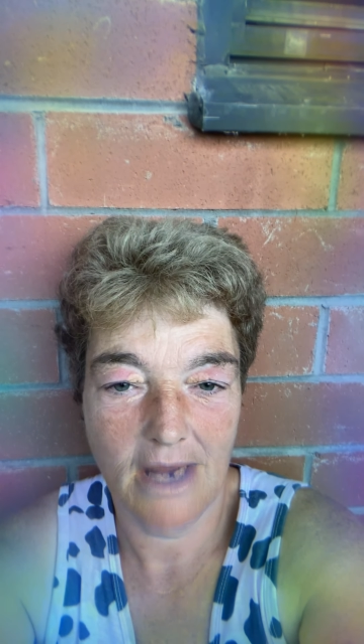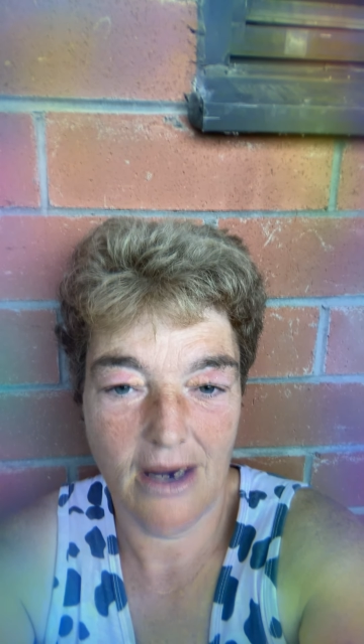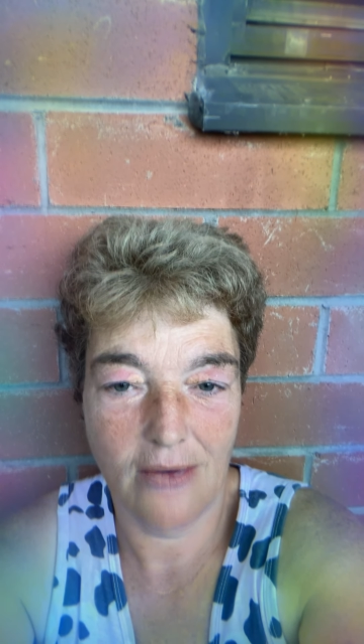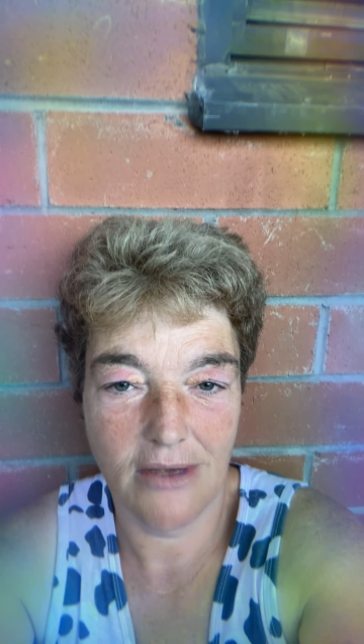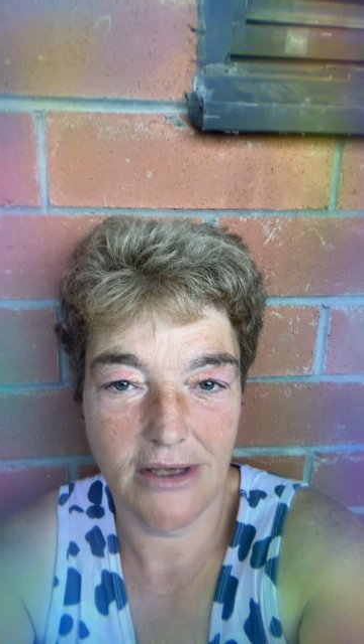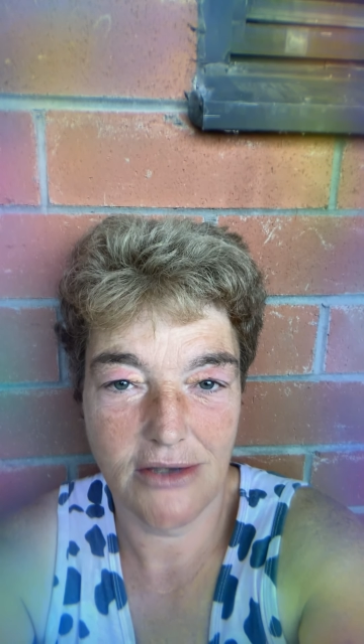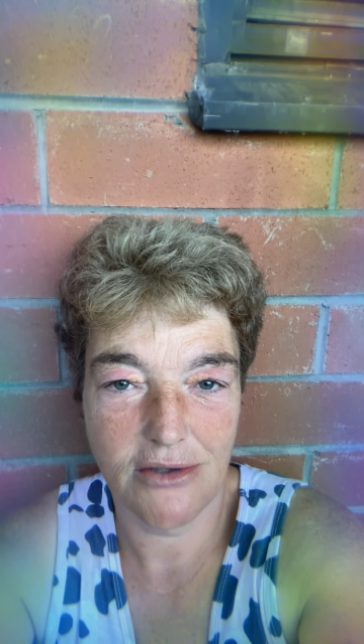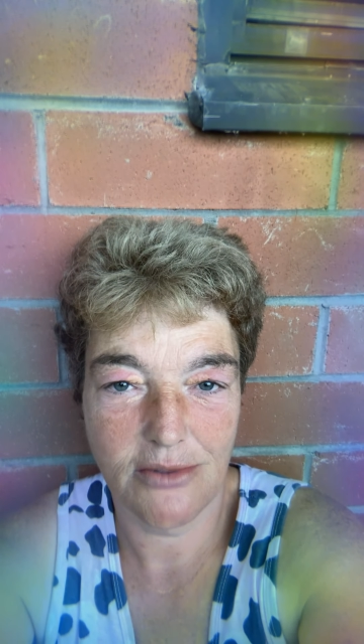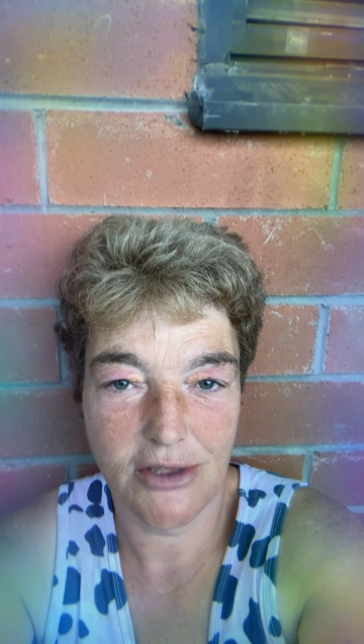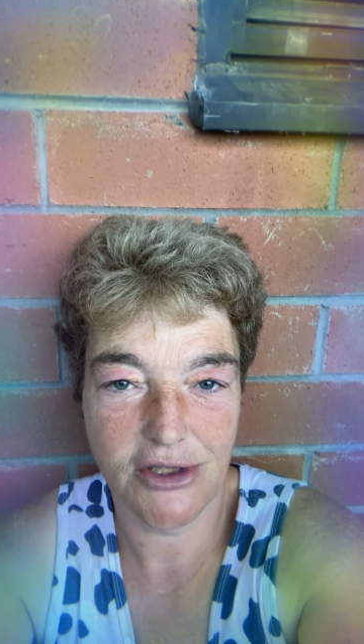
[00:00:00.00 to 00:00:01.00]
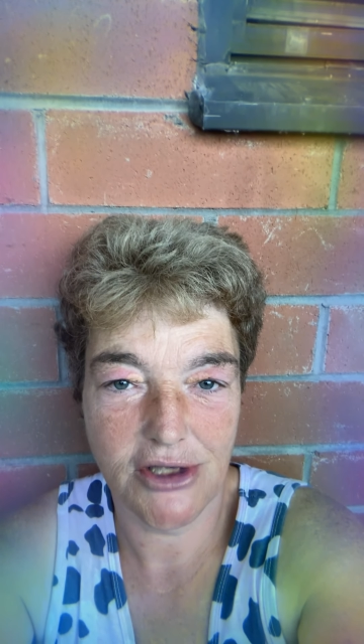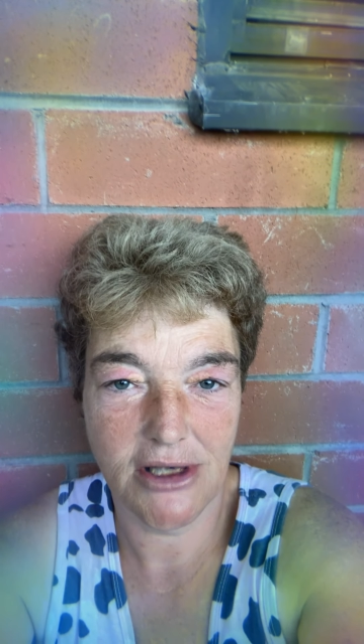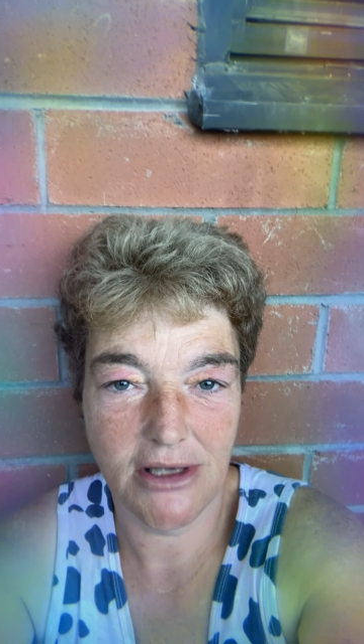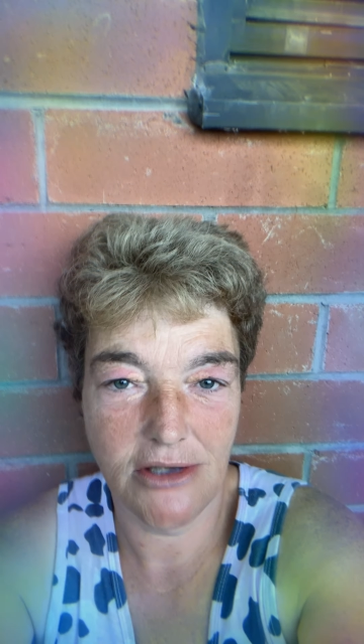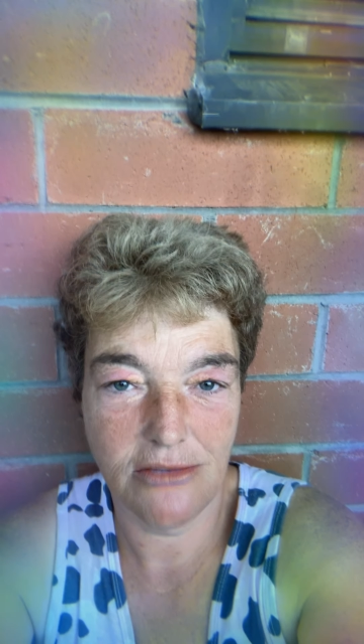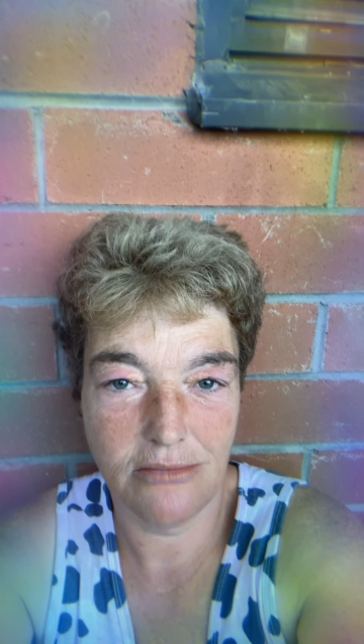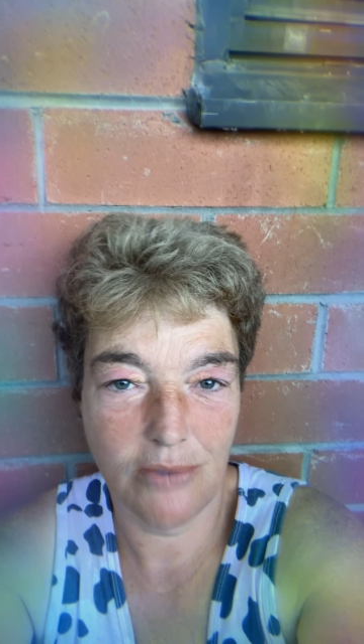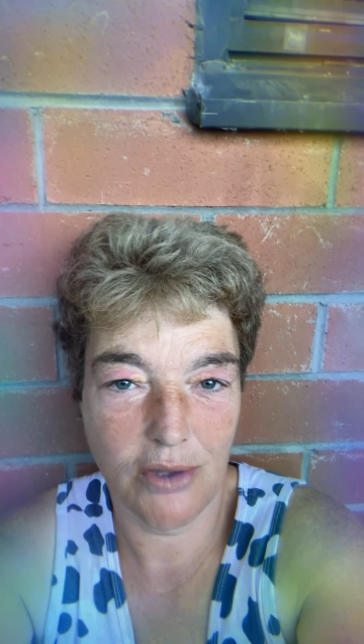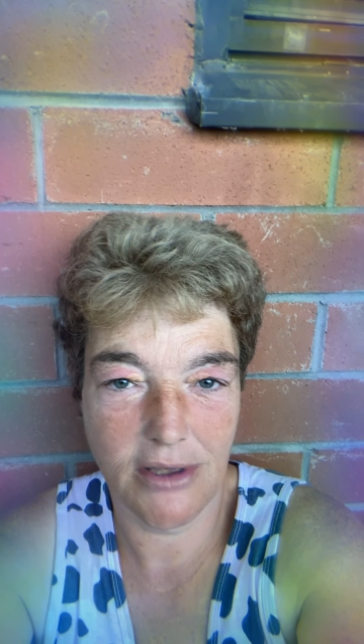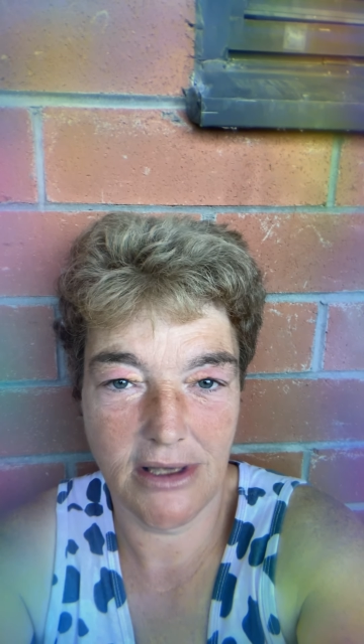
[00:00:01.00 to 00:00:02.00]
I really do appreciate it. You,
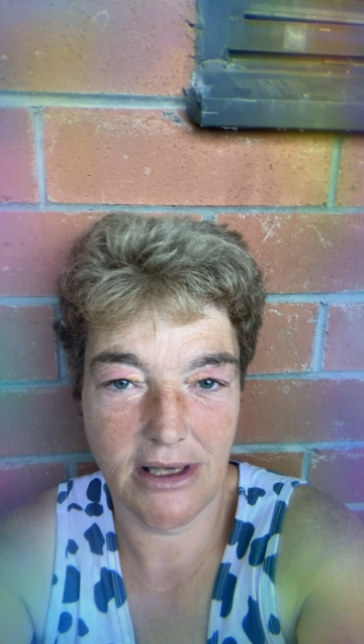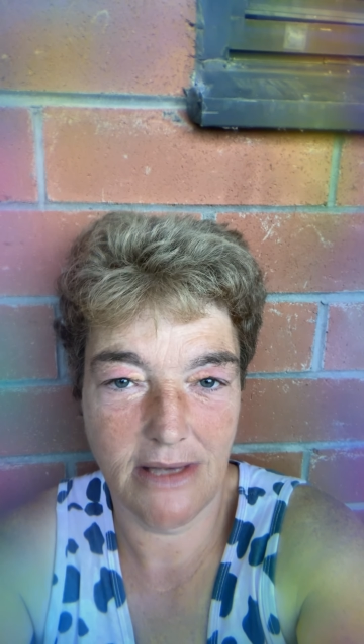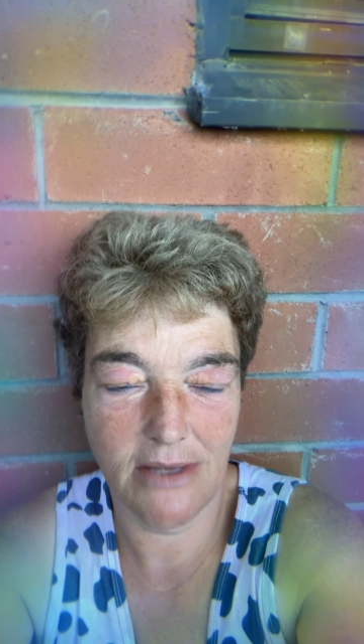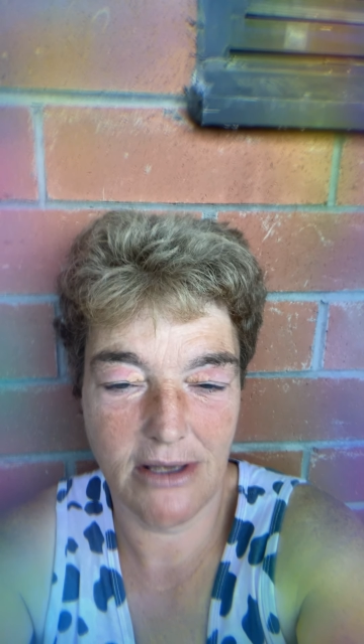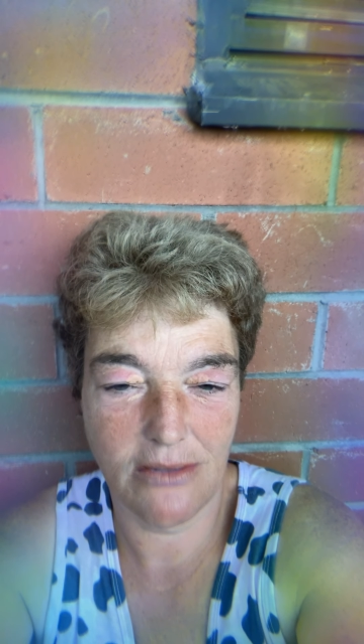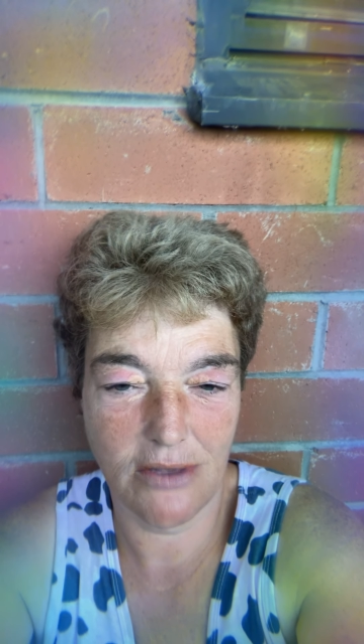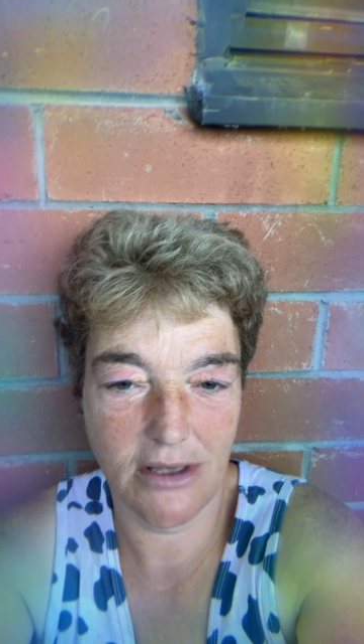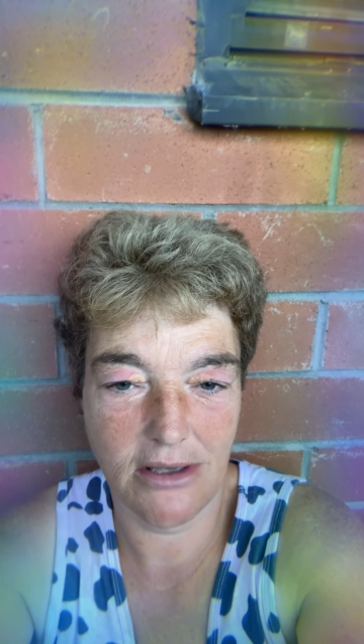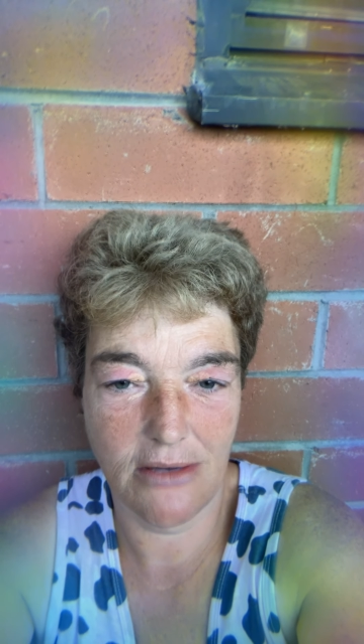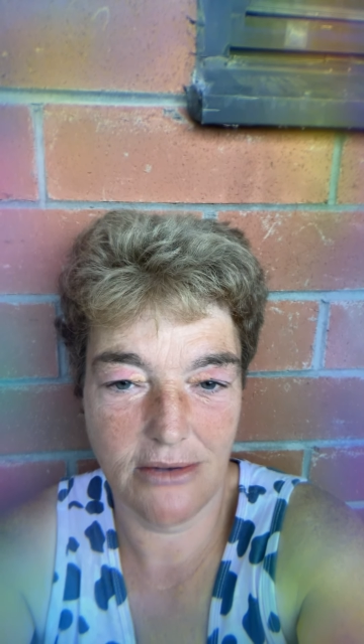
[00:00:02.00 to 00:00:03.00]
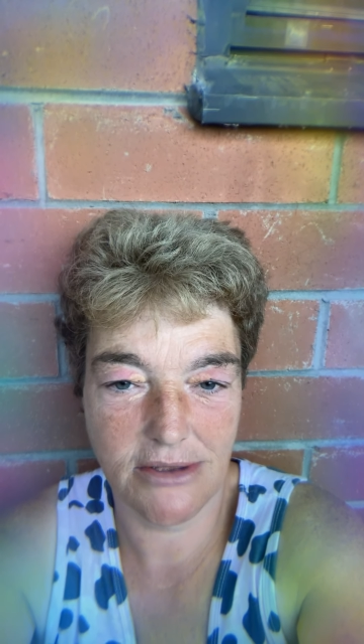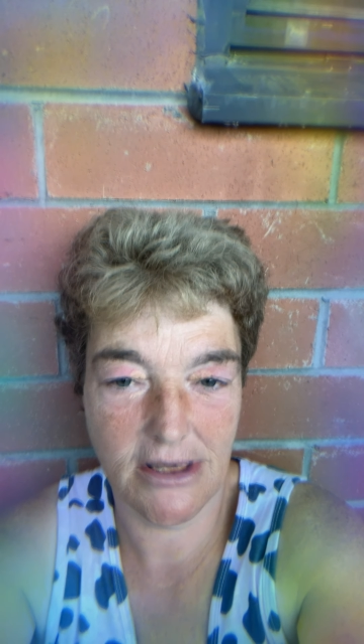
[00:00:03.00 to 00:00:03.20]
more than anybody, really knows.